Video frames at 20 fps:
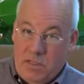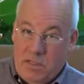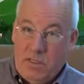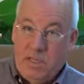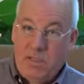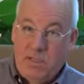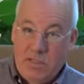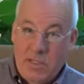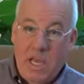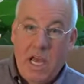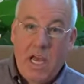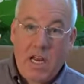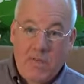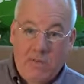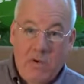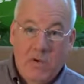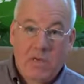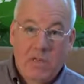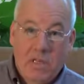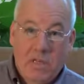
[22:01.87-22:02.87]
the sign
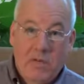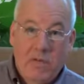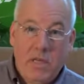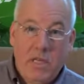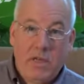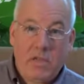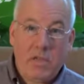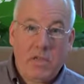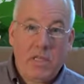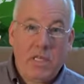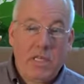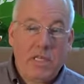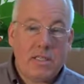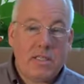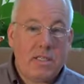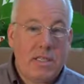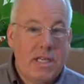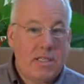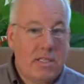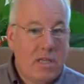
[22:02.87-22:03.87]
of our salvation,
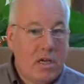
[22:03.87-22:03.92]
it's, that